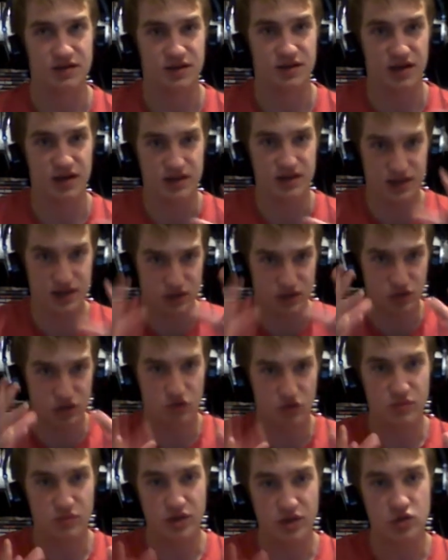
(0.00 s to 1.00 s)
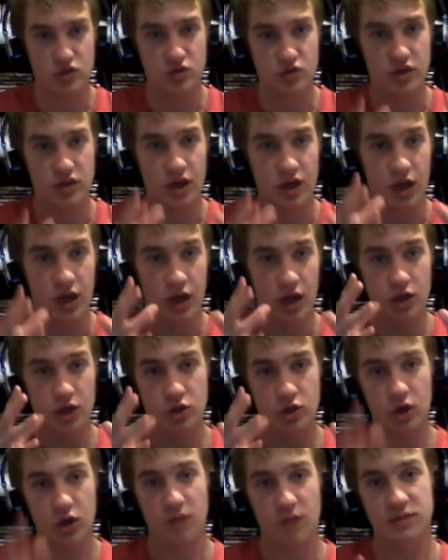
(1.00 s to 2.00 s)
like a documentary
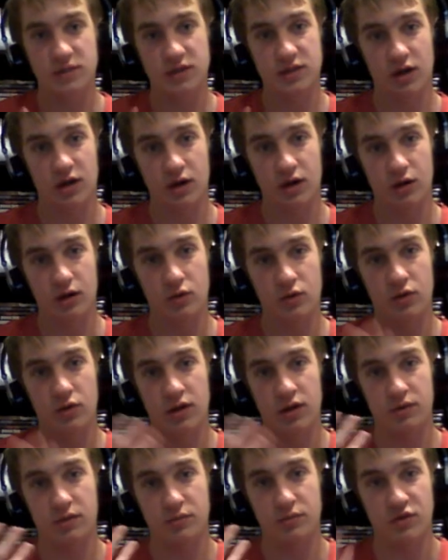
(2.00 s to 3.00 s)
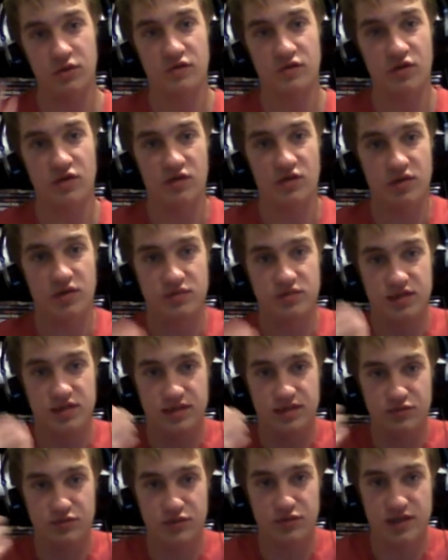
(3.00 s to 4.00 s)
type style movie of him
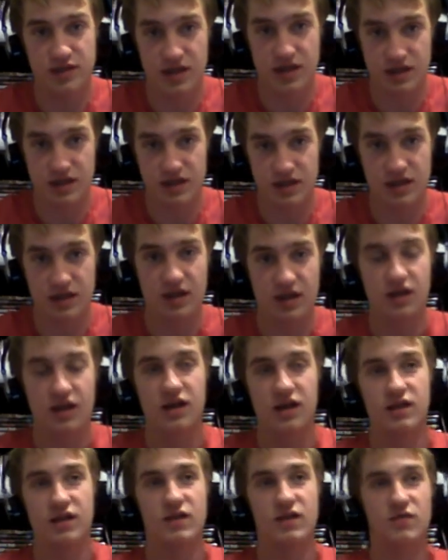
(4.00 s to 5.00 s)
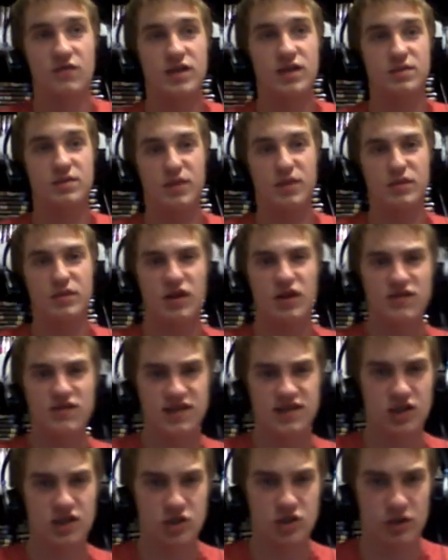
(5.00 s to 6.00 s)
just retelling the events. But I mean, I've
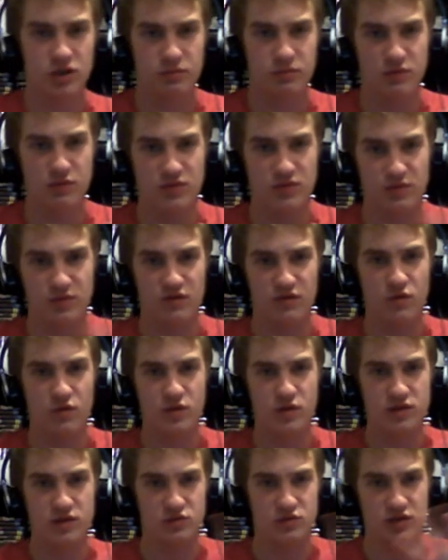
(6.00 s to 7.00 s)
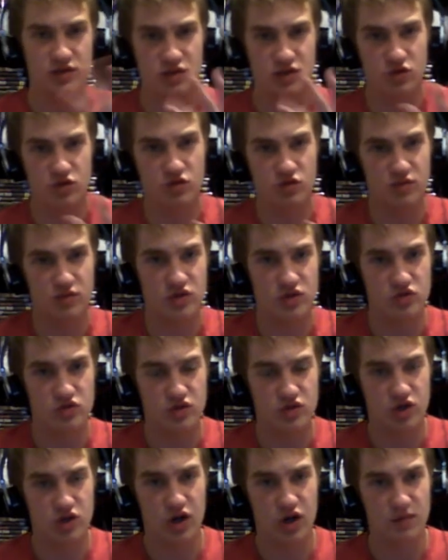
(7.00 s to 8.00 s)
seen those type of movies before. Where it's all like
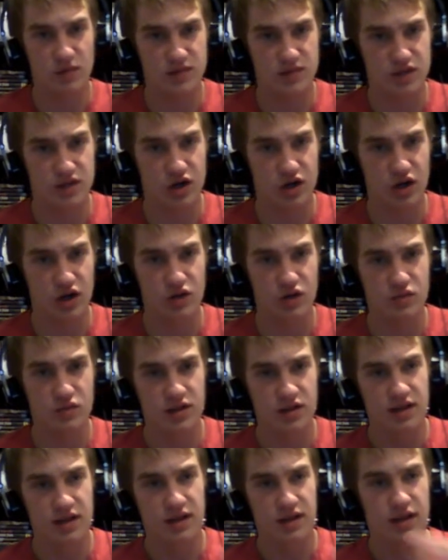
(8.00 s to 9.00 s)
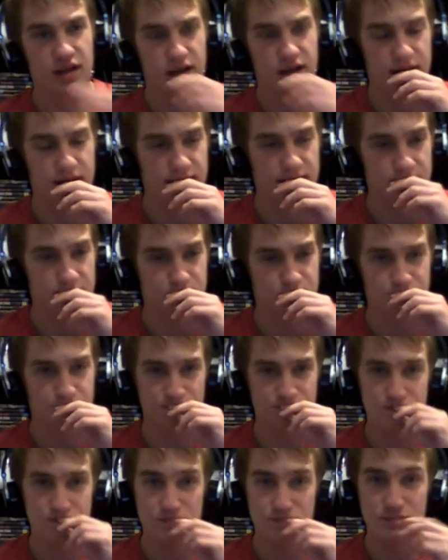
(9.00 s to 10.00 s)
documentary type style. Um,
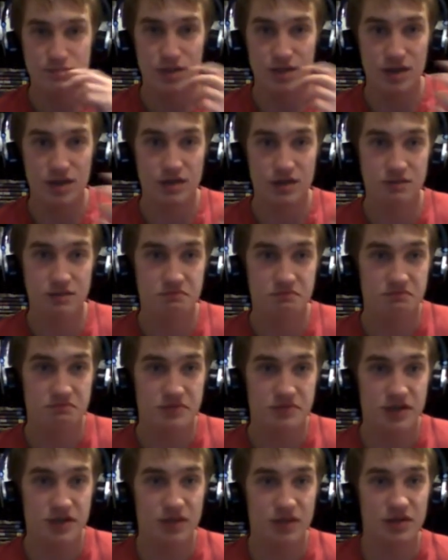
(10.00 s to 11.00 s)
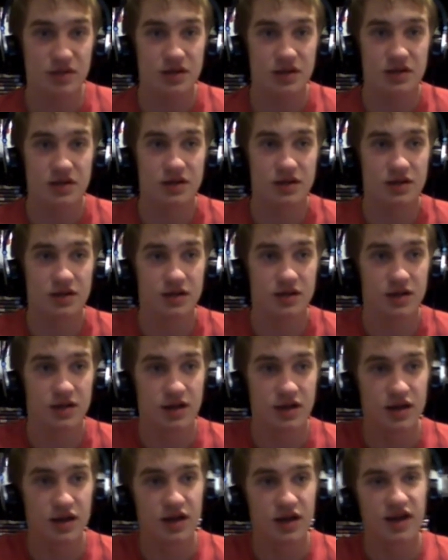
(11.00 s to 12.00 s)
but yeah, I mean,
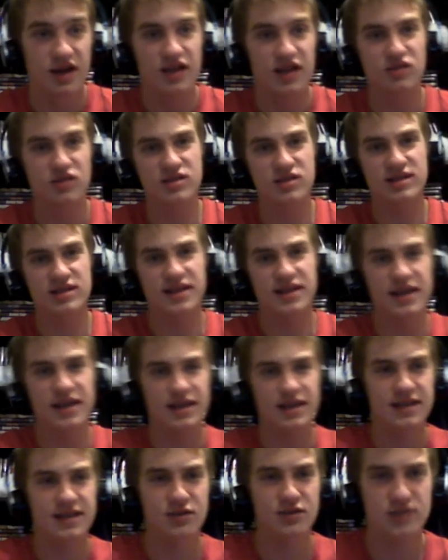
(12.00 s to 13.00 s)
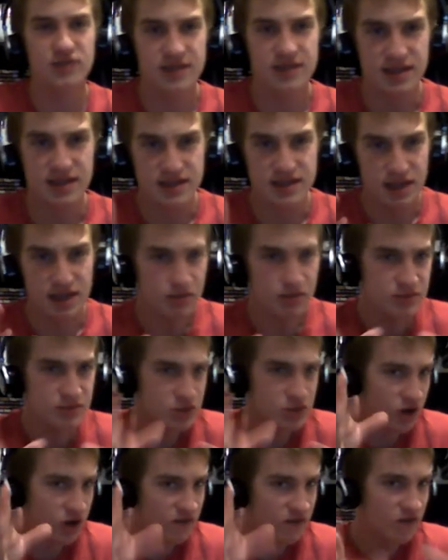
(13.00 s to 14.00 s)
it looks like there is some
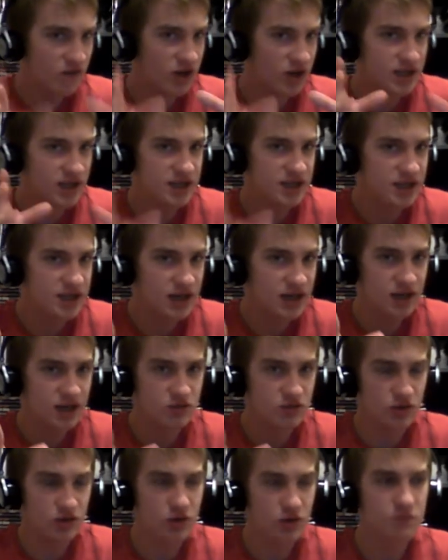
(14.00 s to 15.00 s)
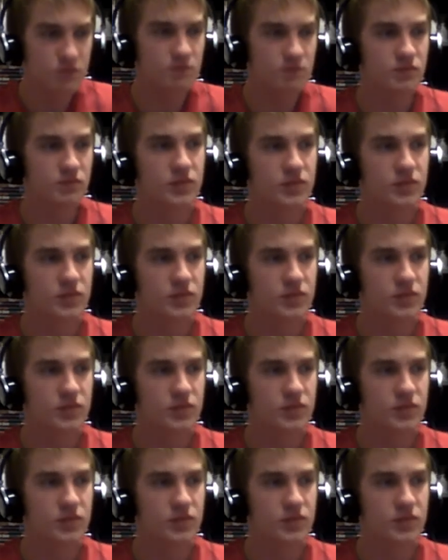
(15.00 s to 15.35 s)
sci-fi in there as well.